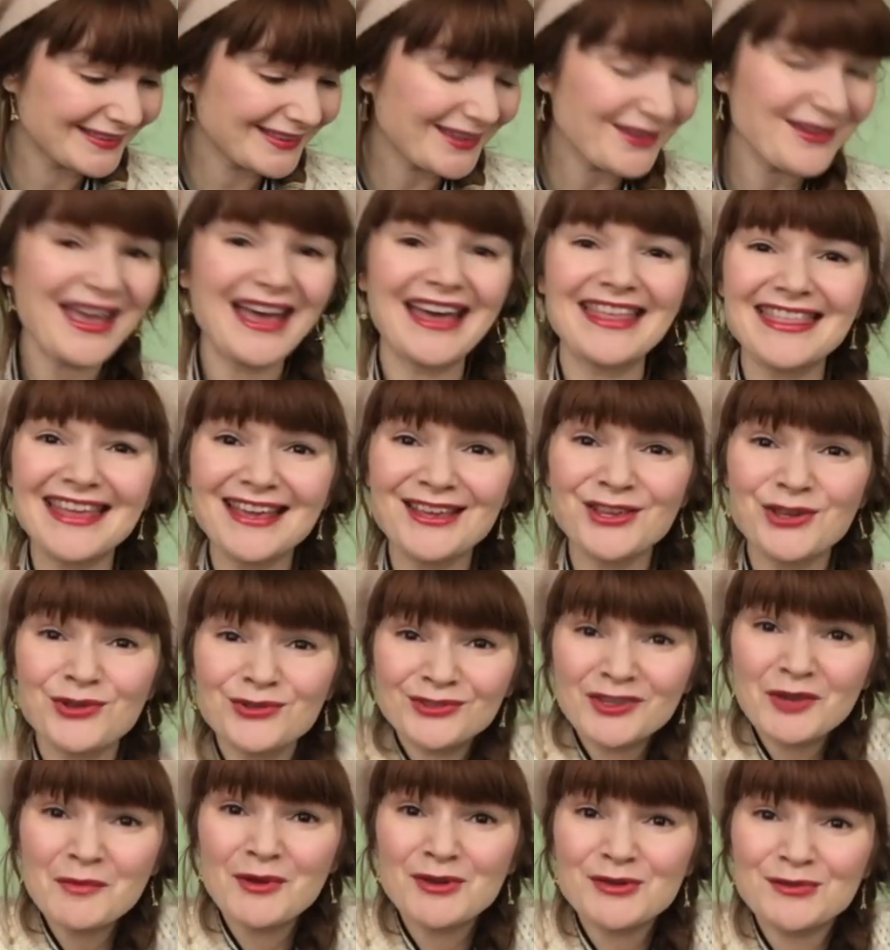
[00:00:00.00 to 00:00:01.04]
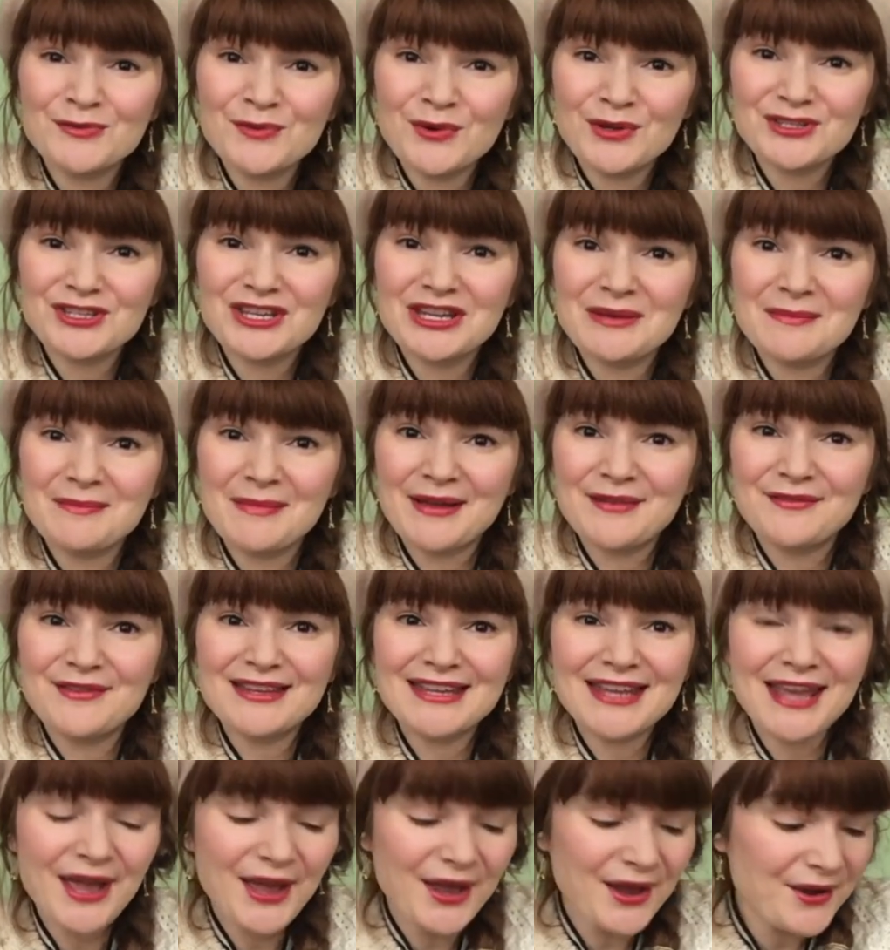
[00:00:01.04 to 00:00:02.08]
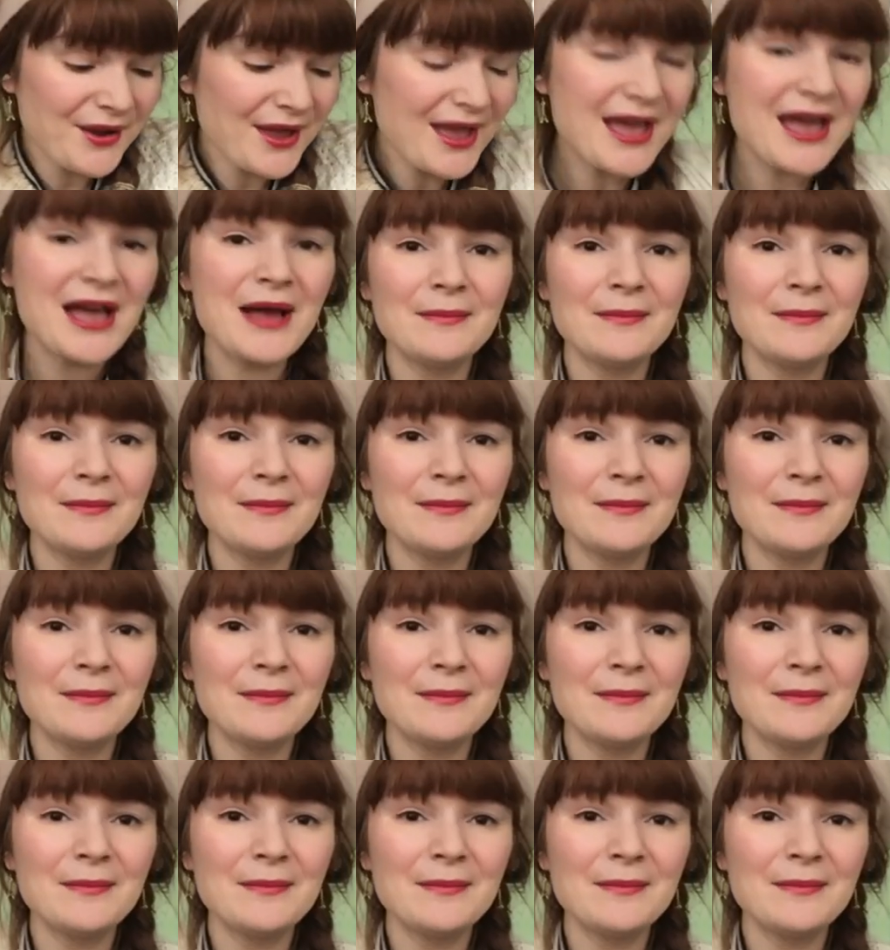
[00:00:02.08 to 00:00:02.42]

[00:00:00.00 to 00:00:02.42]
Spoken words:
So yeah, thank you so much for watching my video.